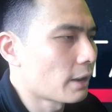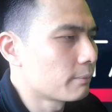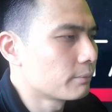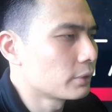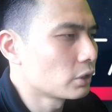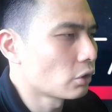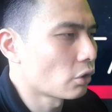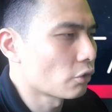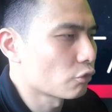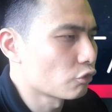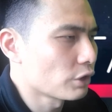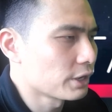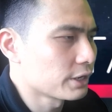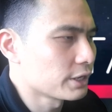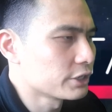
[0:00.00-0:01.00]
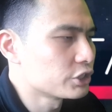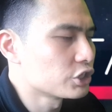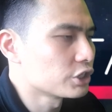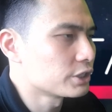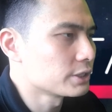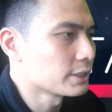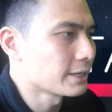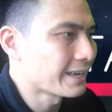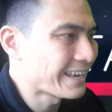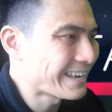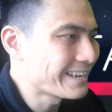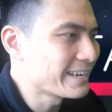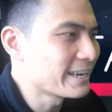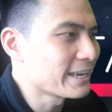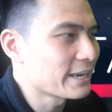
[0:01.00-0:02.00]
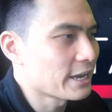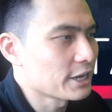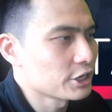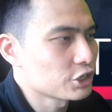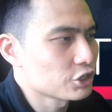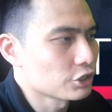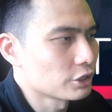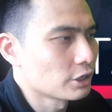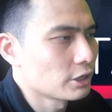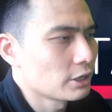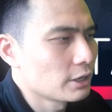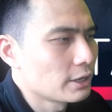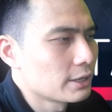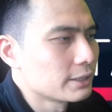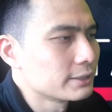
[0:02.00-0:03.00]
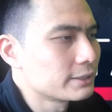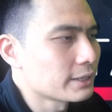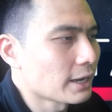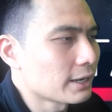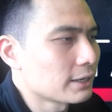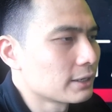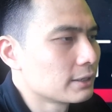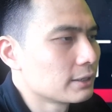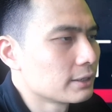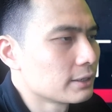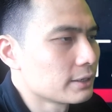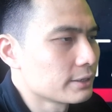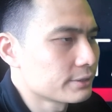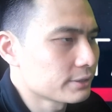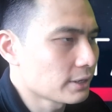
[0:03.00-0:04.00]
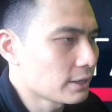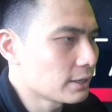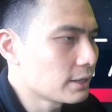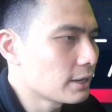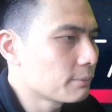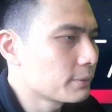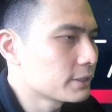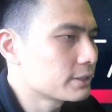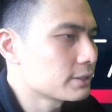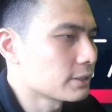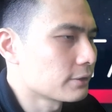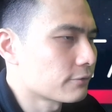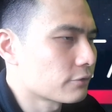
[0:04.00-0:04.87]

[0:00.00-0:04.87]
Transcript: amber or red EGT indication. That alert is inhibited